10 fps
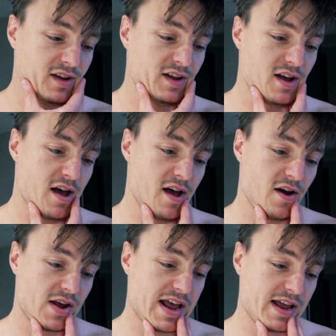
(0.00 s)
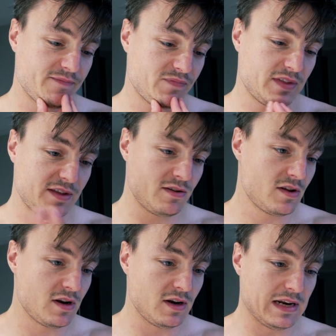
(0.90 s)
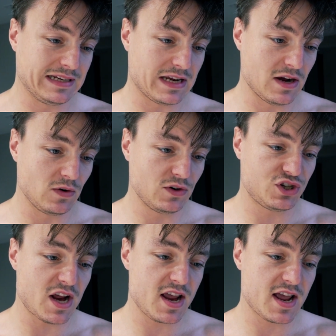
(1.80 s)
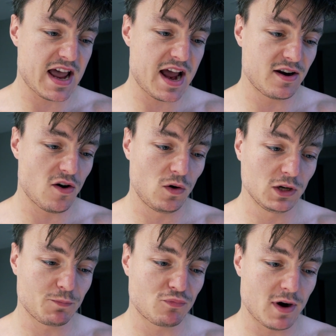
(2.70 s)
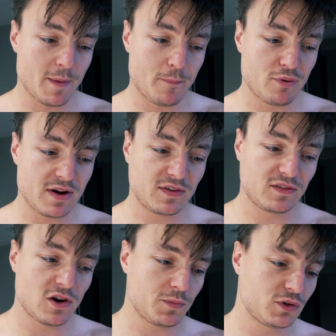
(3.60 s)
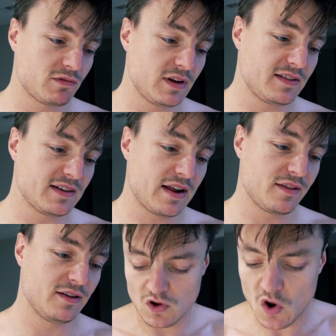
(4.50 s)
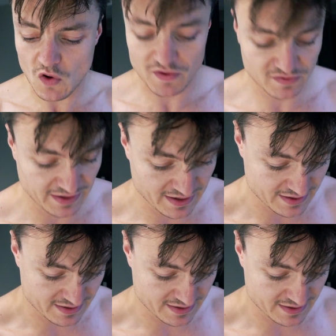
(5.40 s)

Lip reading: Okay, let's go. Shake can hold upright. Press top to release lather, obviously.